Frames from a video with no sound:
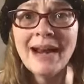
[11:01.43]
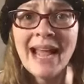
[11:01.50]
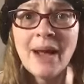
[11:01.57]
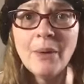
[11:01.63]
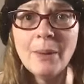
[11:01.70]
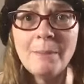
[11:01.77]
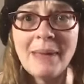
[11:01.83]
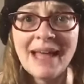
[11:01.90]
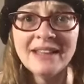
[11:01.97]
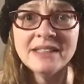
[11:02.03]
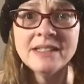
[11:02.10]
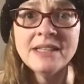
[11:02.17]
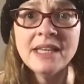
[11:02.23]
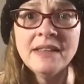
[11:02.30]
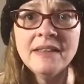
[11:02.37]
how I'm
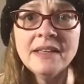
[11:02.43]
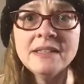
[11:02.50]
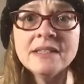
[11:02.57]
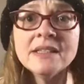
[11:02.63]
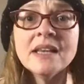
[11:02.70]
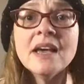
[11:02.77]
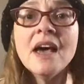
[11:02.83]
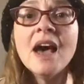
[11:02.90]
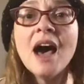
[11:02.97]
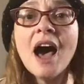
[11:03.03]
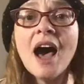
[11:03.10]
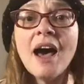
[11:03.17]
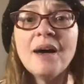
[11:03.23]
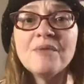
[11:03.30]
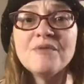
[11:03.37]
balancing this
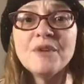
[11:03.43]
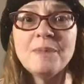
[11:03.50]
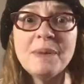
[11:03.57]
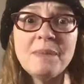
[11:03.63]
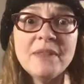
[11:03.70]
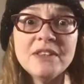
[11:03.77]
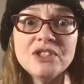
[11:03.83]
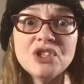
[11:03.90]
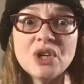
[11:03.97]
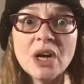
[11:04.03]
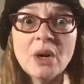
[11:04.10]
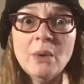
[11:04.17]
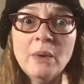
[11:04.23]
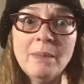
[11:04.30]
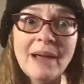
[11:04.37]
um, for people that
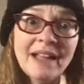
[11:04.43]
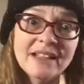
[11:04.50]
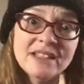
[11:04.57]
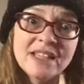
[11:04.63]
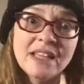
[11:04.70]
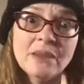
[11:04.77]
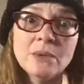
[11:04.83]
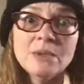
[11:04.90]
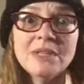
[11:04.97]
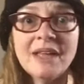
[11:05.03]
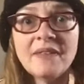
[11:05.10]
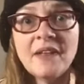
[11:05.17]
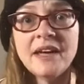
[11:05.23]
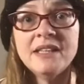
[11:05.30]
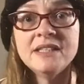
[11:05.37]
struggle with balancing those
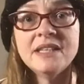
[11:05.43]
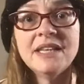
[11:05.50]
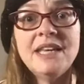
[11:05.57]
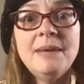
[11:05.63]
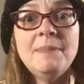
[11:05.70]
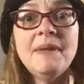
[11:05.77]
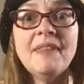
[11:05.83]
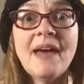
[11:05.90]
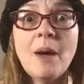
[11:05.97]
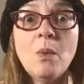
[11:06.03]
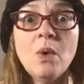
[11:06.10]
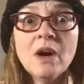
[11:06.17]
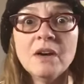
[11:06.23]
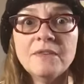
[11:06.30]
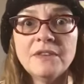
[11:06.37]
deadlines and keeping that
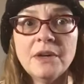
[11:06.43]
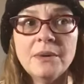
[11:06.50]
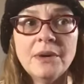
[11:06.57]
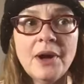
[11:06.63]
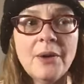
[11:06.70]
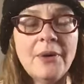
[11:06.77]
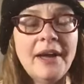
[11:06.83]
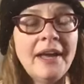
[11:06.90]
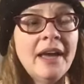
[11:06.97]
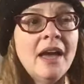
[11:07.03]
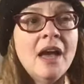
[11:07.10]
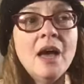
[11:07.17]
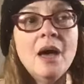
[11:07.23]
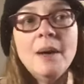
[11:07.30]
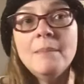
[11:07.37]
workflow going.
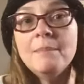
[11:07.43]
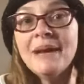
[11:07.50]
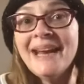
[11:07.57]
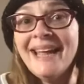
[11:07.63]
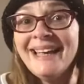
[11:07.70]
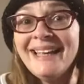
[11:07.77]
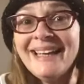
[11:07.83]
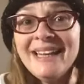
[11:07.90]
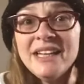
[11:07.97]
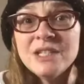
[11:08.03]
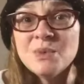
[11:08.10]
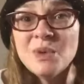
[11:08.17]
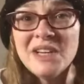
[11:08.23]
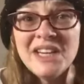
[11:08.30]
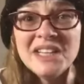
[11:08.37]
But hey, it is
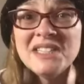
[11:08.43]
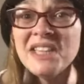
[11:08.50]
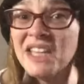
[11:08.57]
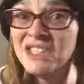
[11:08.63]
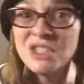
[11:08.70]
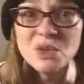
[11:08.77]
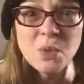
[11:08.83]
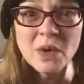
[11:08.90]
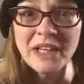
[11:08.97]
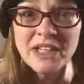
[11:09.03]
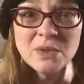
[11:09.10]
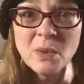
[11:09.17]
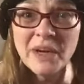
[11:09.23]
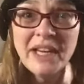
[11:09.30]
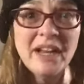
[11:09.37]
what it is. It's
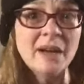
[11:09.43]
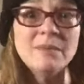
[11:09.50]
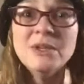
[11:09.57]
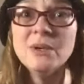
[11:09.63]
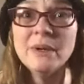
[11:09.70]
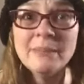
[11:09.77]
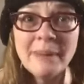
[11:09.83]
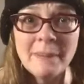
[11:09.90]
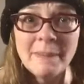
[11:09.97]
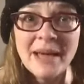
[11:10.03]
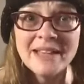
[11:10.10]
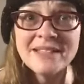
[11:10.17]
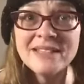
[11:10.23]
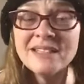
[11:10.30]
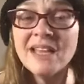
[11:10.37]
2020. I'm doing my
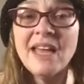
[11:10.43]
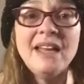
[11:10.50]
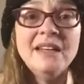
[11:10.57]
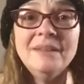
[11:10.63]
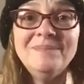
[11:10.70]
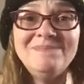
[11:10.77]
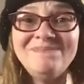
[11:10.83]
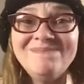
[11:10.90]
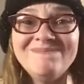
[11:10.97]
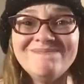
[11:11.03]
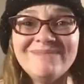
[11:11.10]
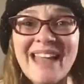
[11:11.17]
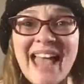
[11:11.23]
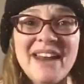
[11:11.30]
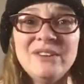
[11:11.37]
best. And
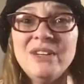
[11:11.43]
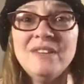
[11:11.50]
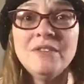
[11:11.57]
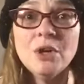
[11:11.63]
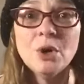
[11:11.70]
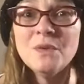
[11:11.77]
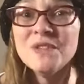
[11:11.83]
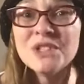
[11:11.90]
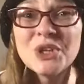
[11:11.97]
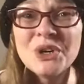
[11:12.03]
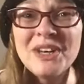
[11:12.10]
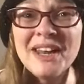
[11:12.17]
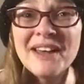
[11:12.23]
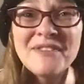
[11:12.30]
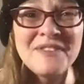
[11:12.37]
I don't even know if it's good
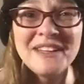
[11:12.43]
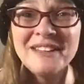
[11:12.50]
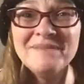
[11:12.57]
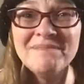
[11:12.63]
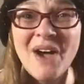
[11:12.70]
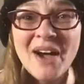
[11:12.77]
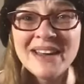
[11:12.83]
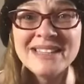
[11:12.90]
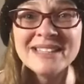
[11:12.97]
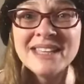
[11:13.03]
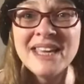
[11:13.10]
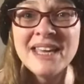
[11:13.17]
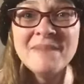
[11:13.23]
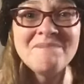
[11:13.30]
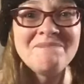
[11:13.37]
enough. And honestly,